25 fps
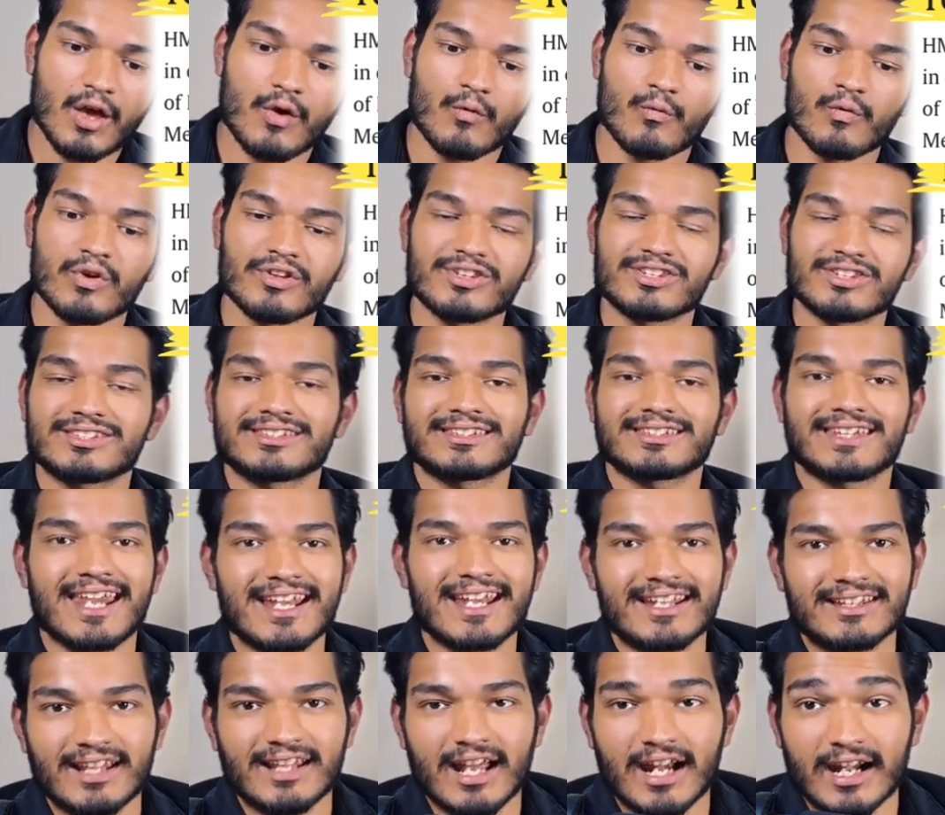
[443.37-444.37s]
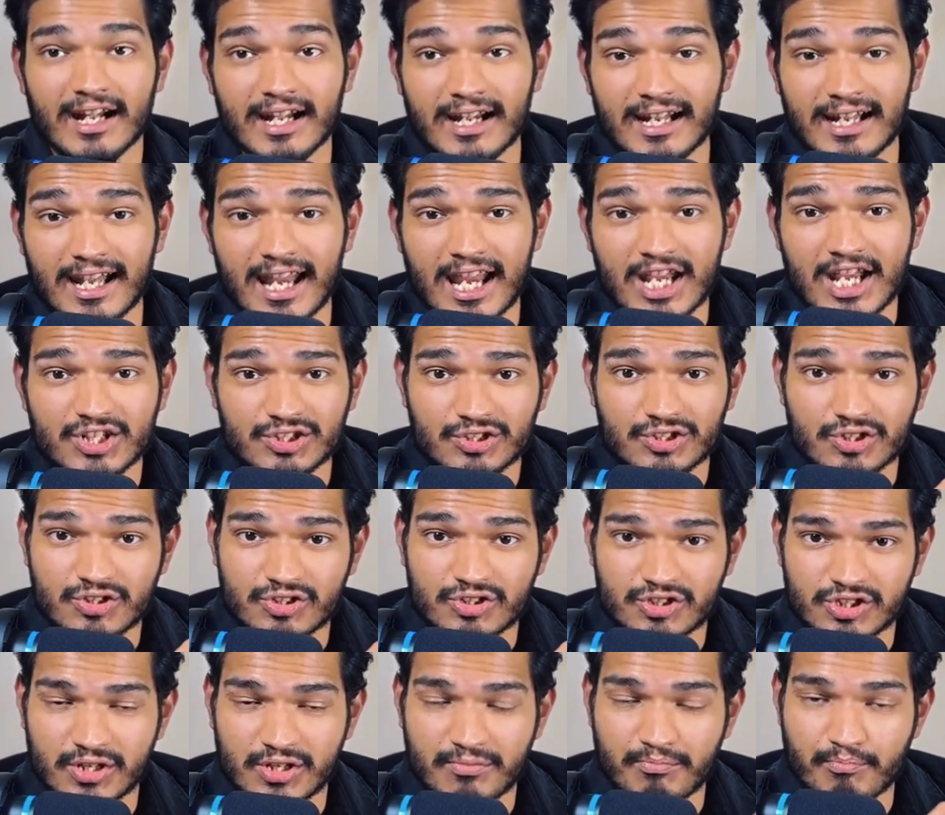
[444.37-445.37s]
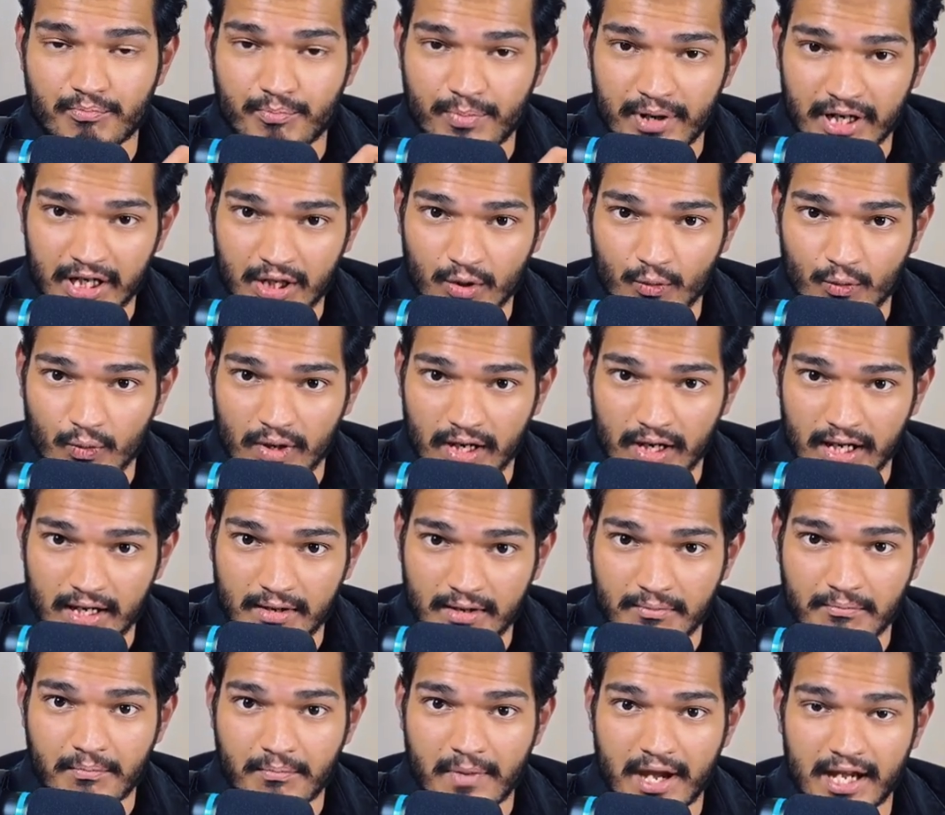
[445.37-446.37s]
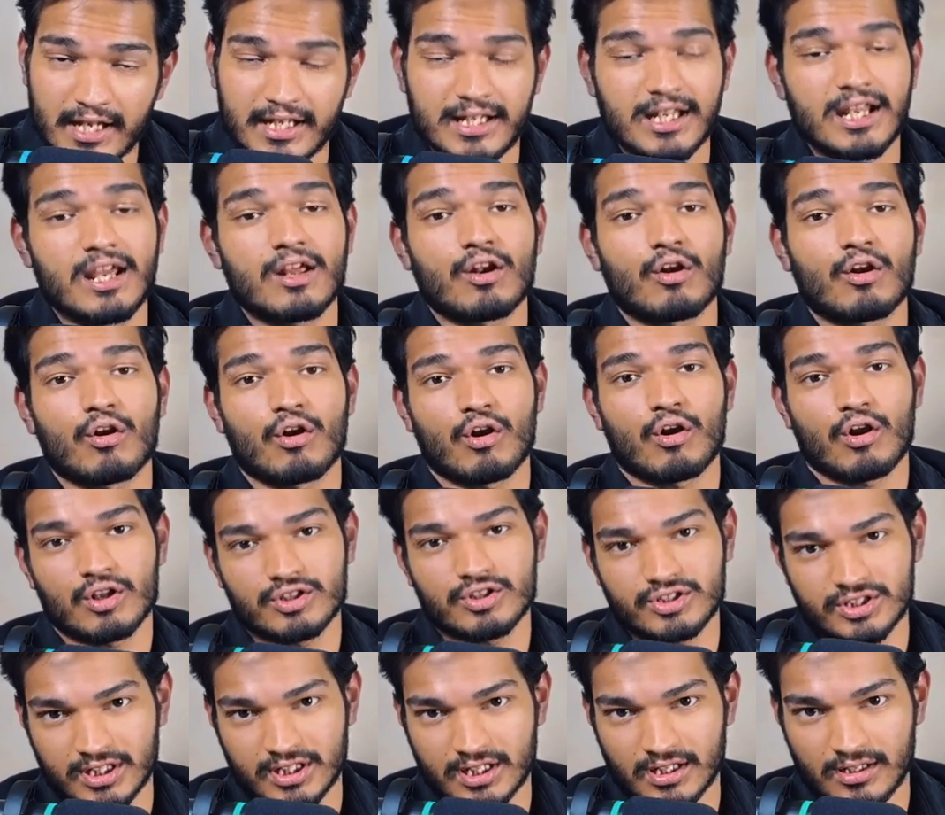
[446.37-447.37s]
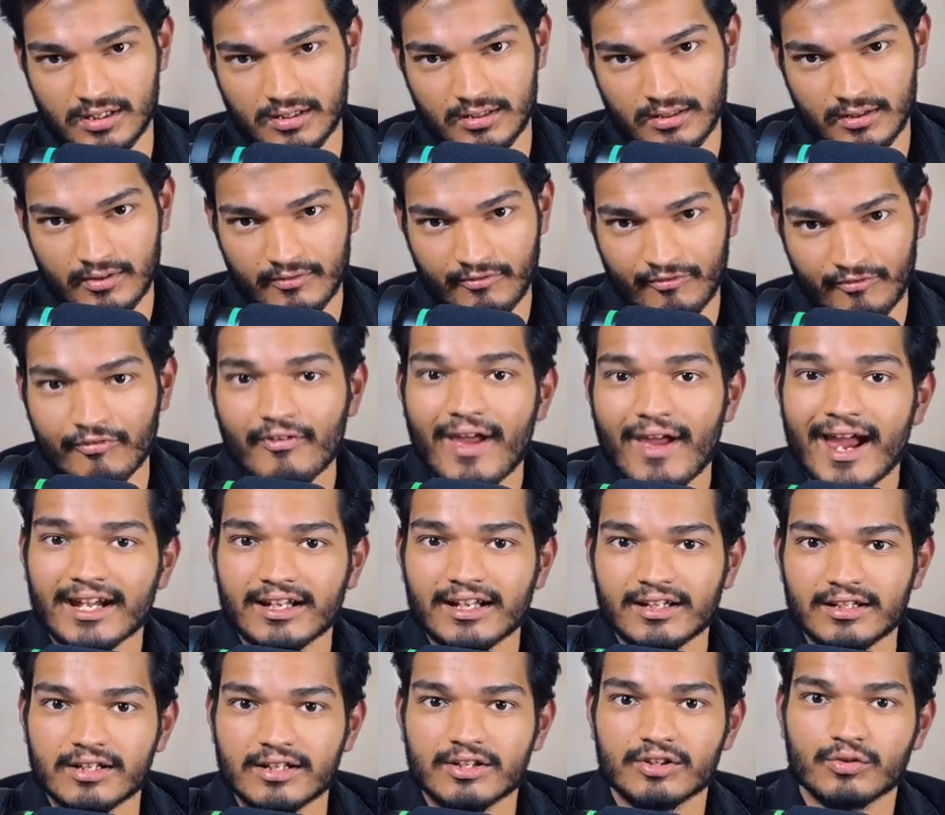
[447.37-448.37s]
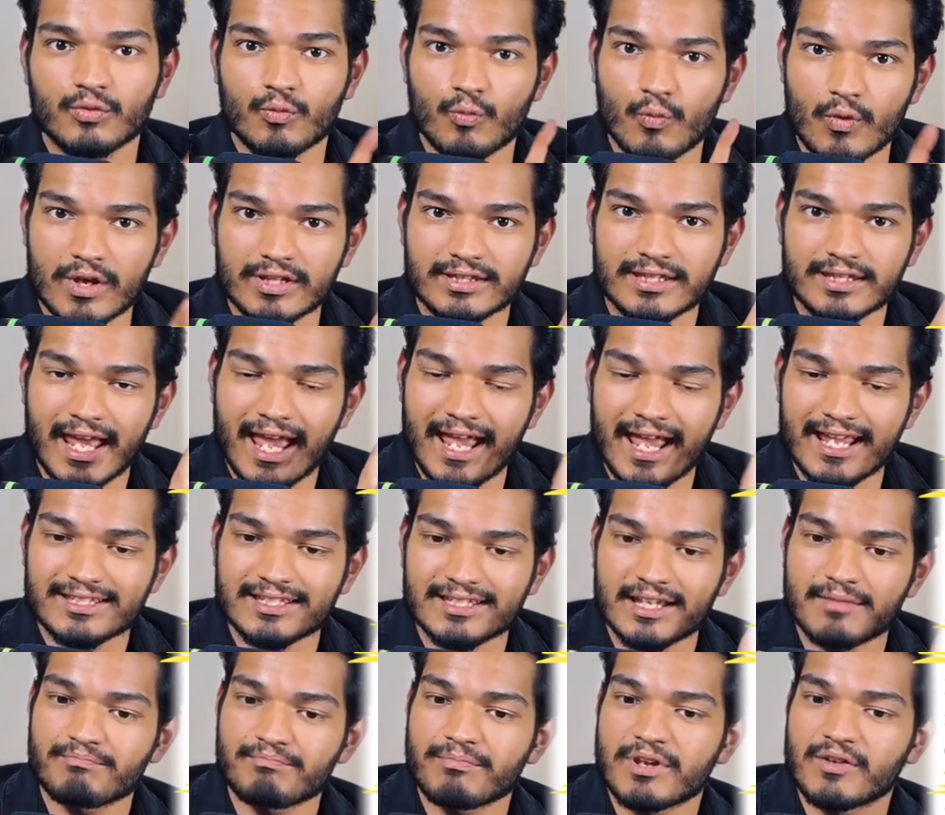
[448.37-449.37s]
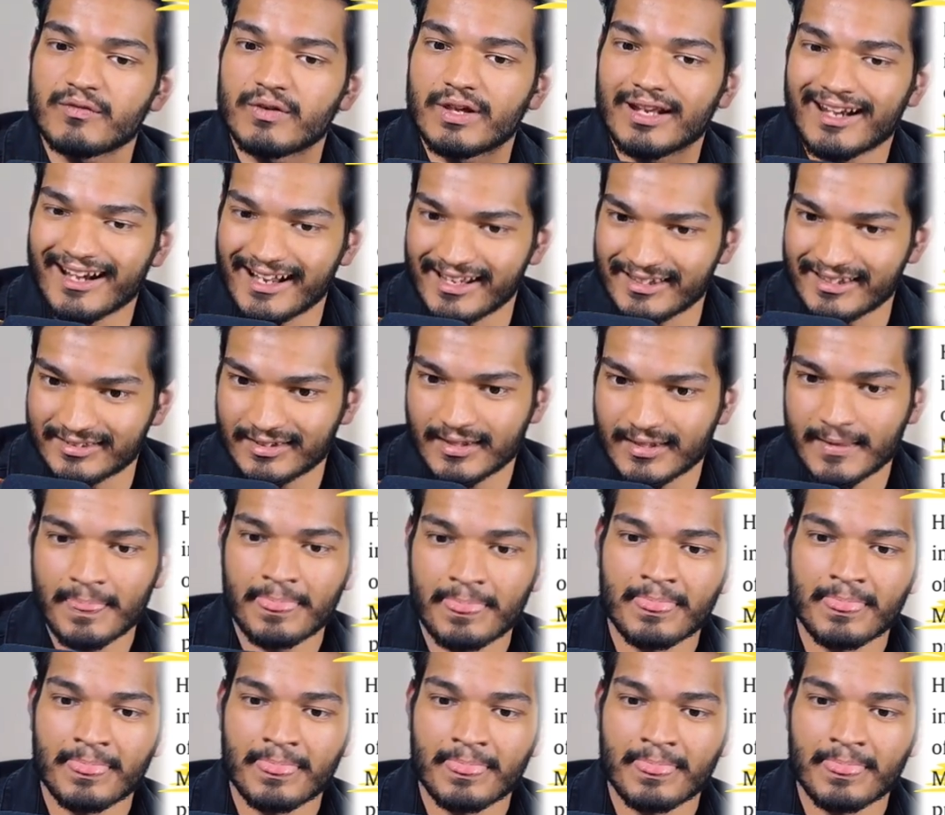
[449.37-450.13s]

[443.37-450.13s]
which states a relationship between meteorological factors with HMPV rise.